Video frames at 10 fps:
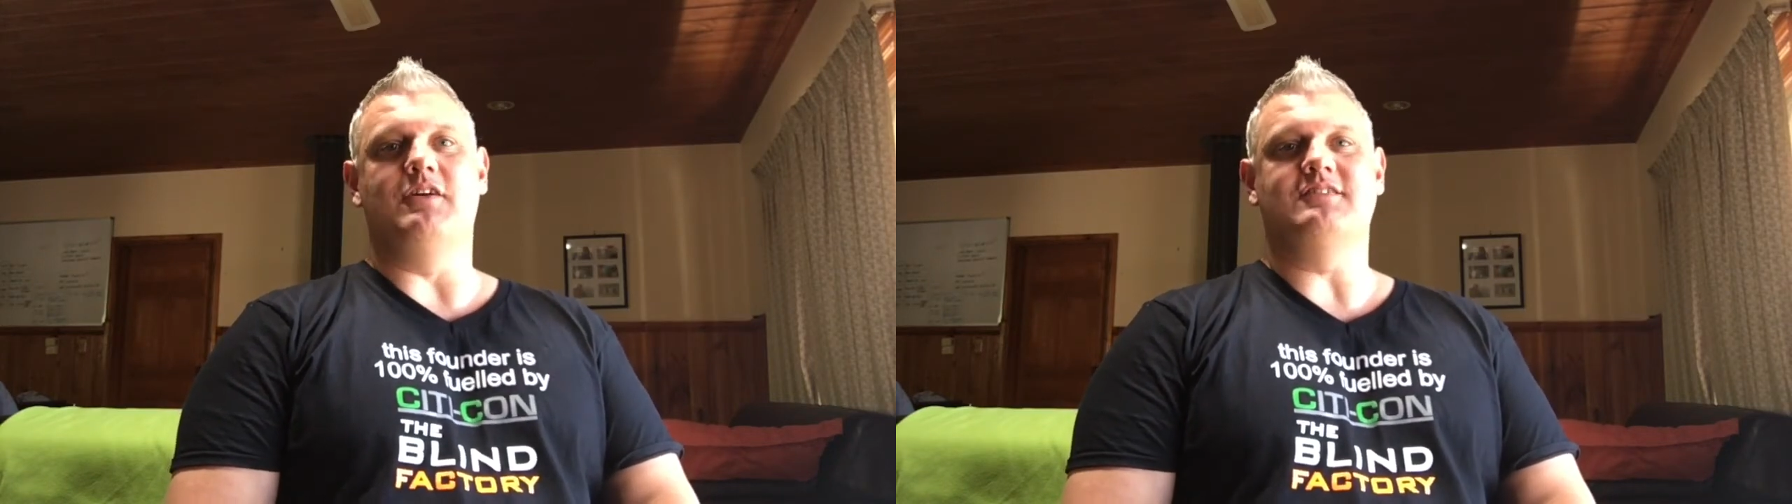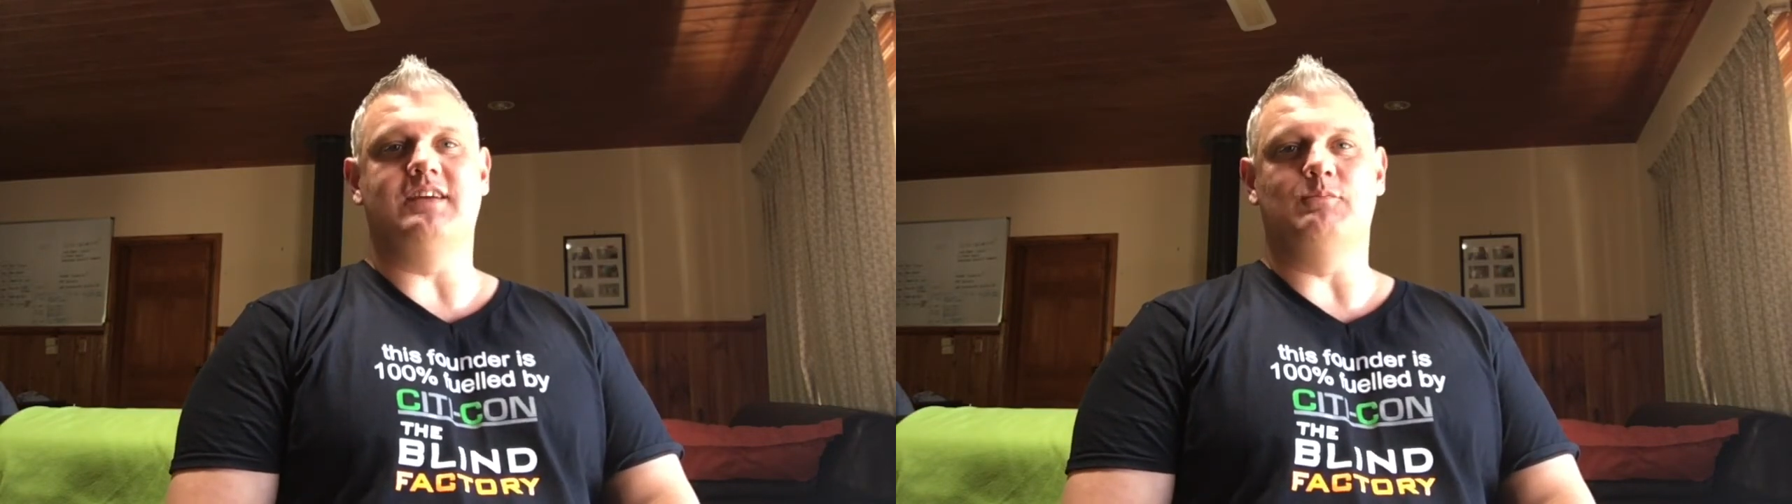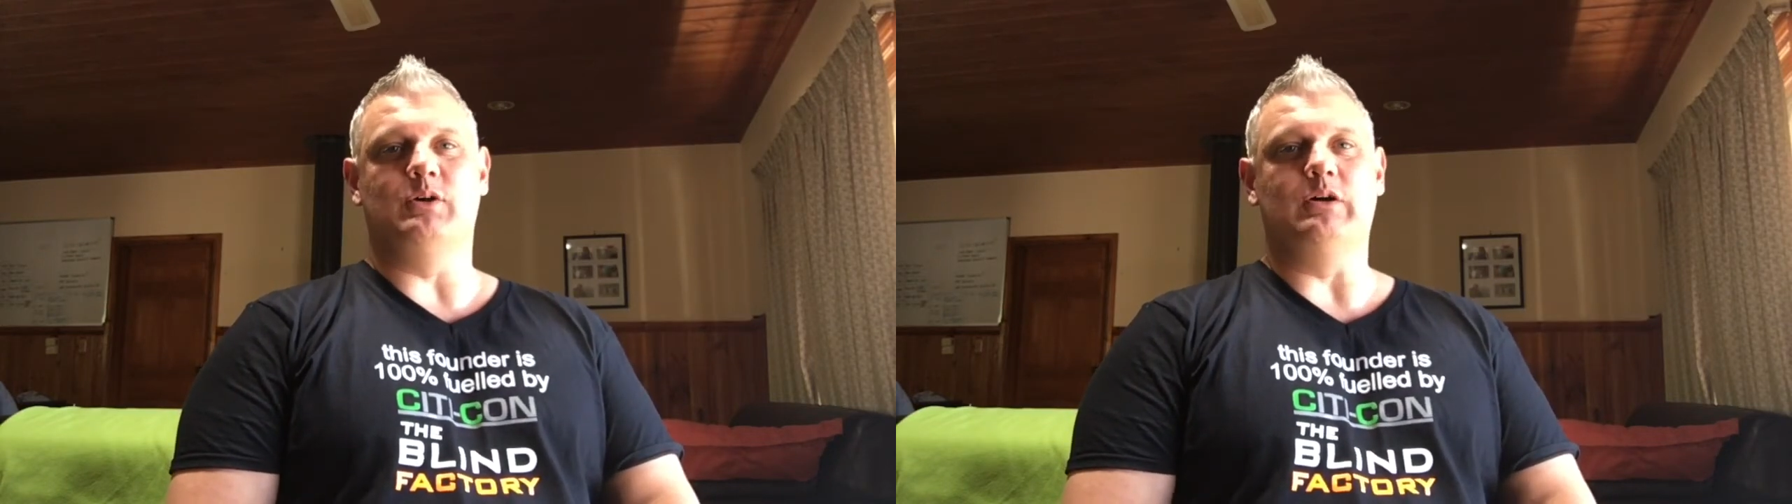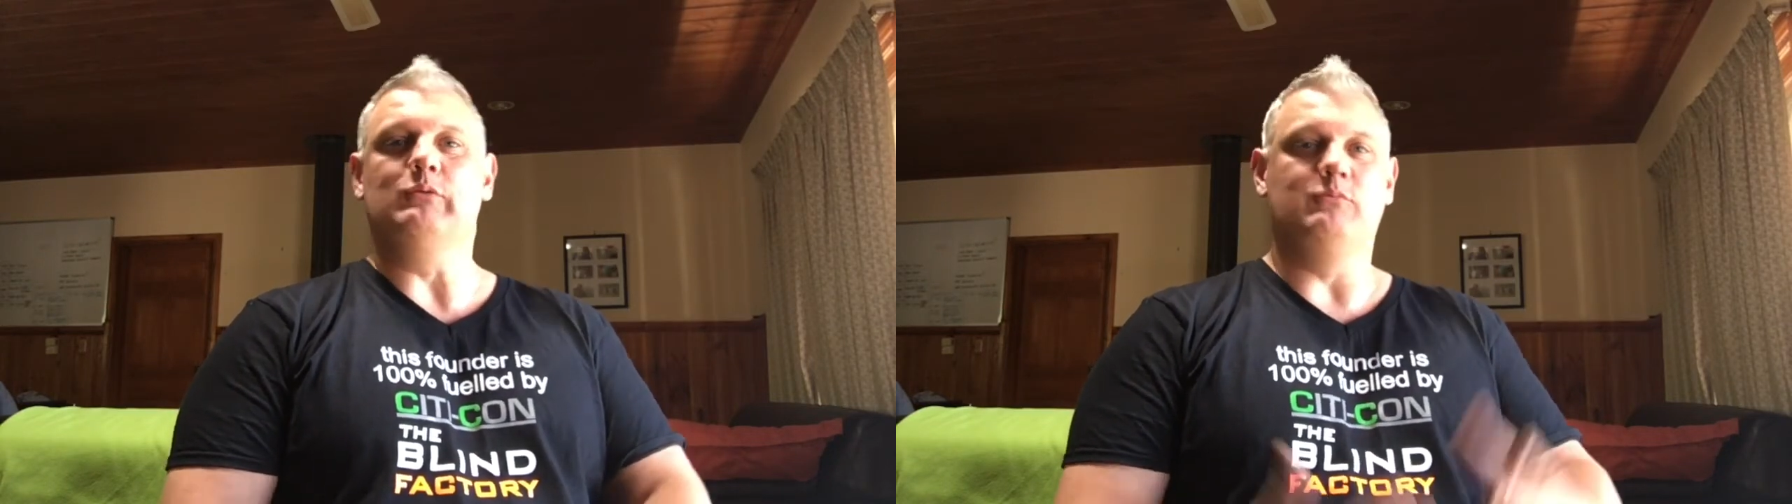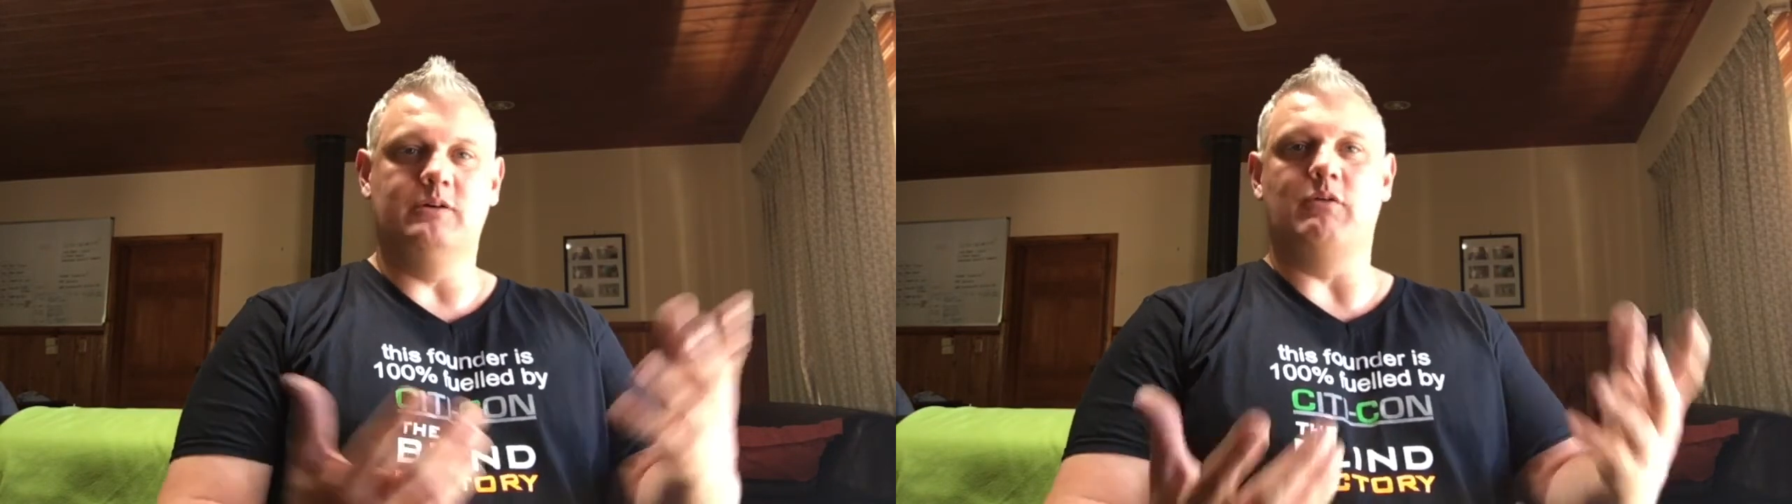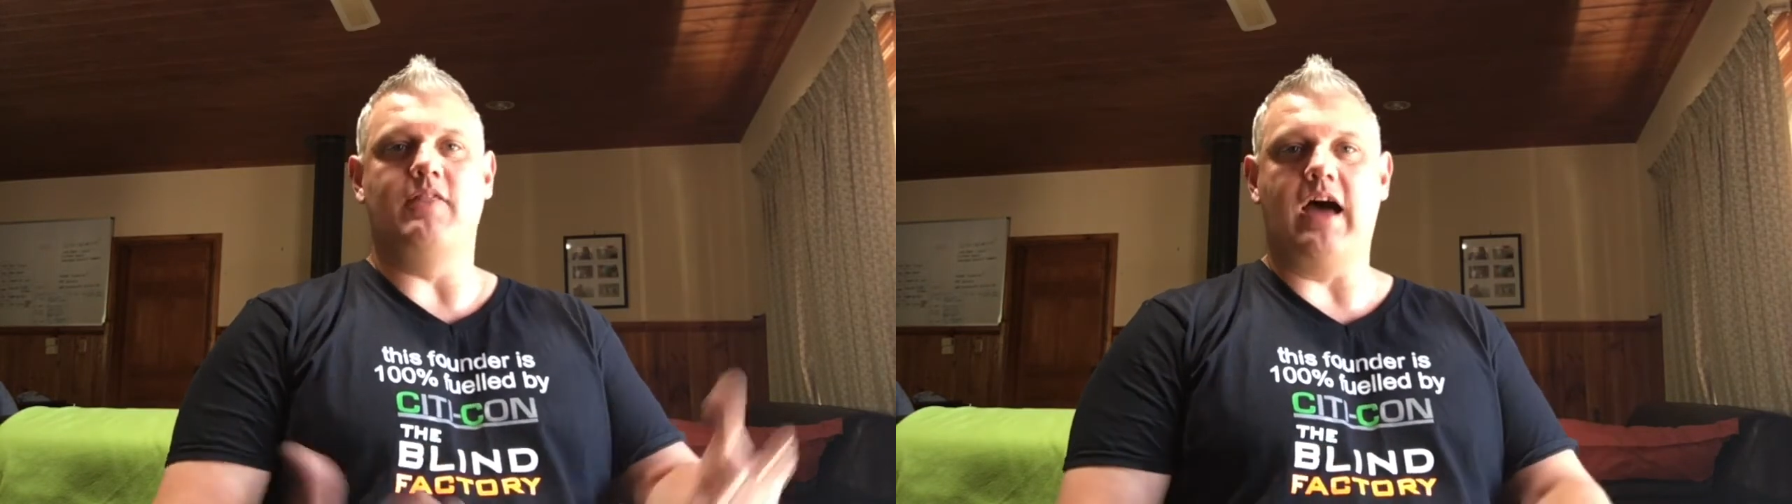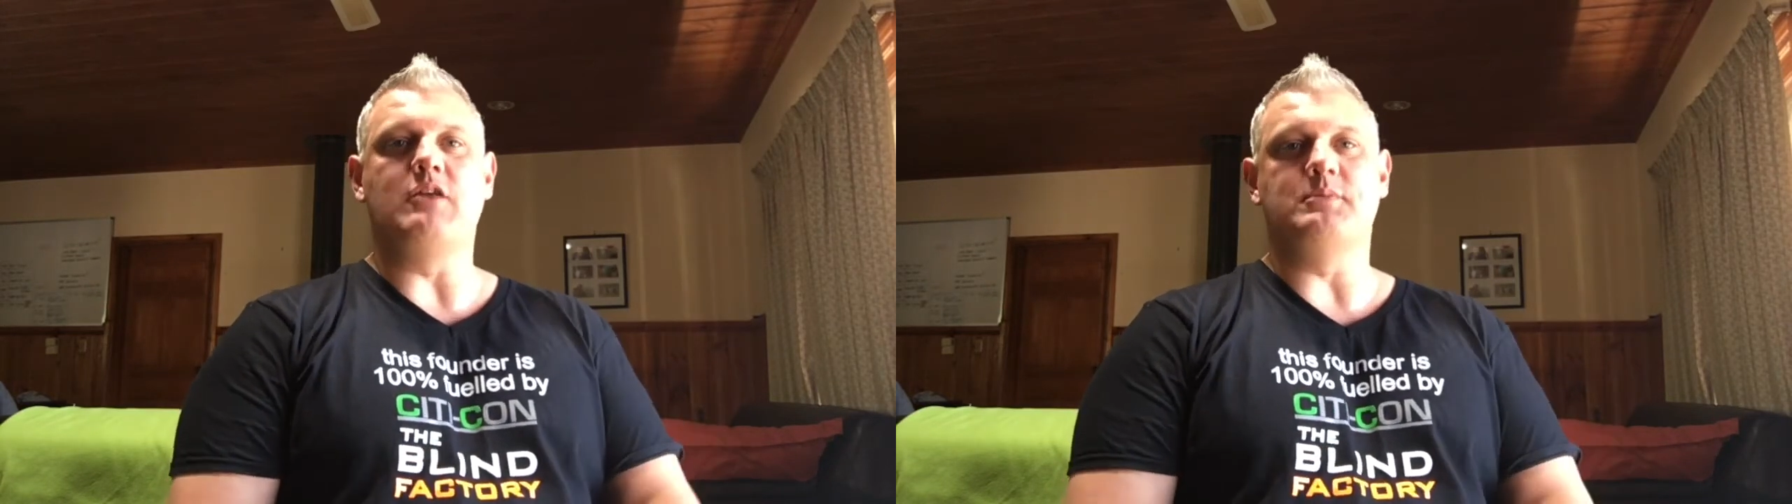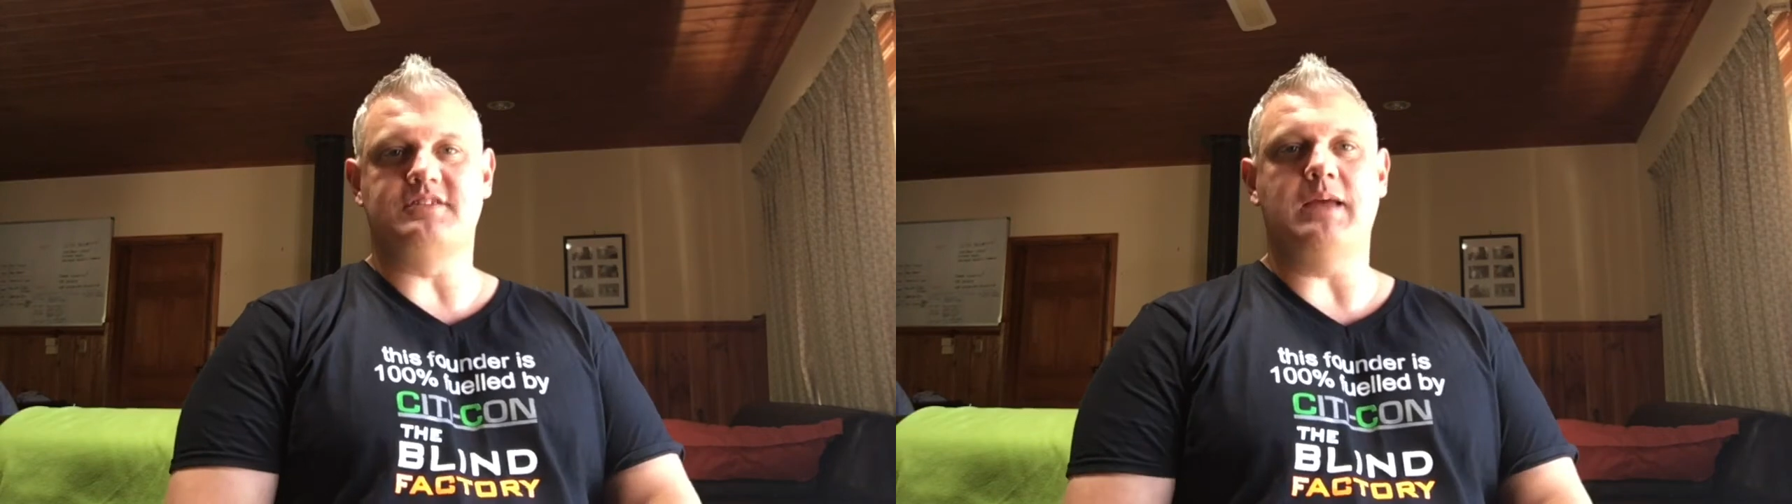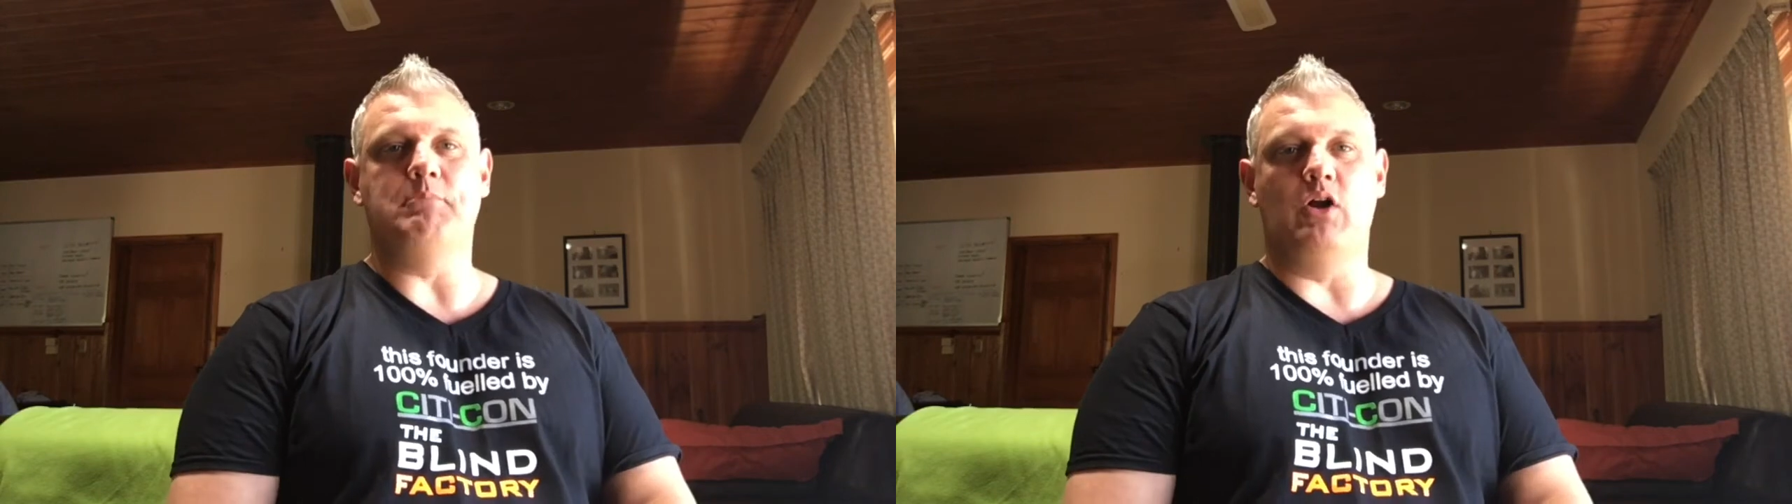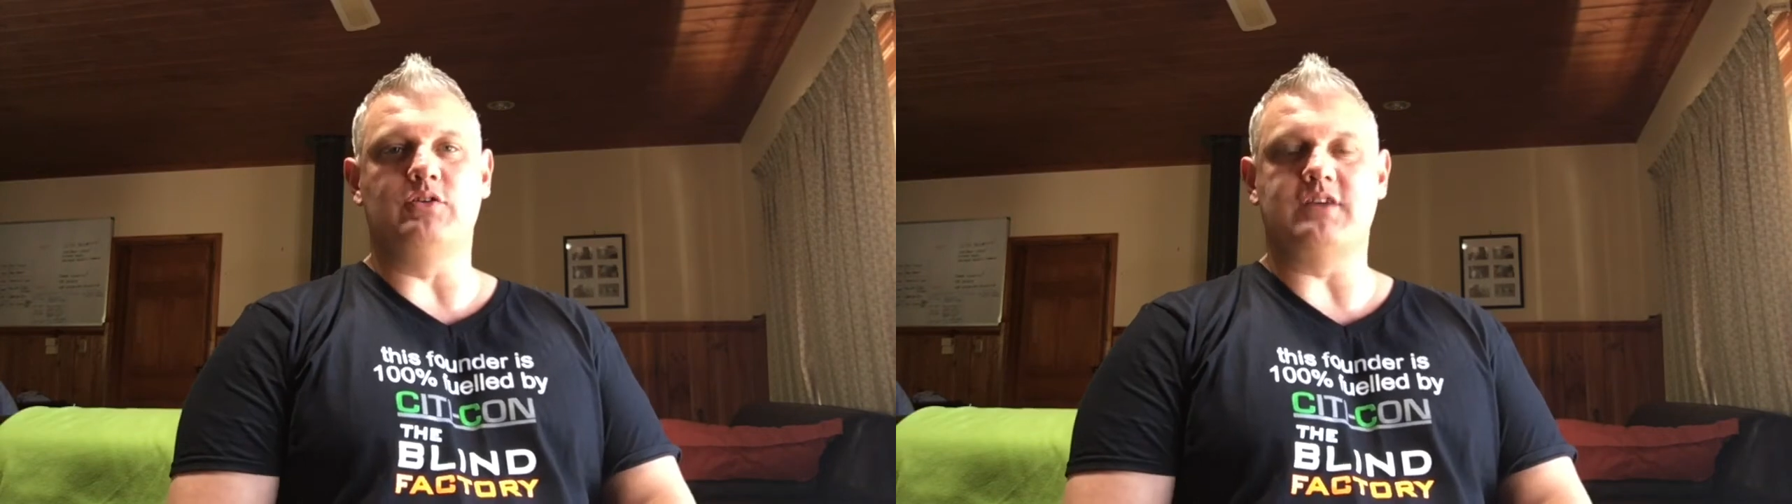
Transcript: And I said, well, we run the 100% model,